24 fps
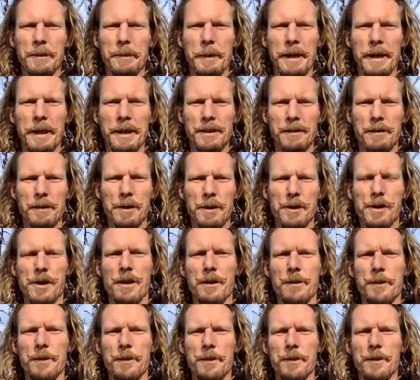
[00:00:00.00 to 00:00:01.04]
space for
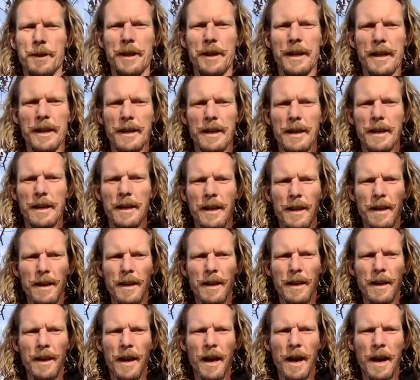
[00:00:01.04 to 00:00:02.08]
sure when you need
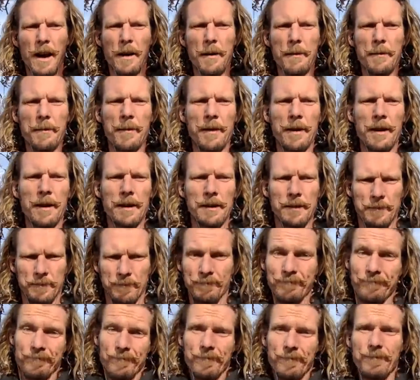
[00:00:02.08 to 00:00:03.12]
it.
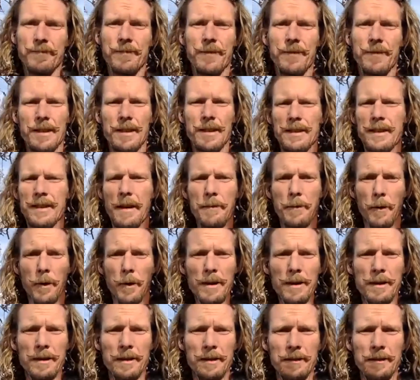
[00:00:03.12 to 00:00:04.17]
Step 4?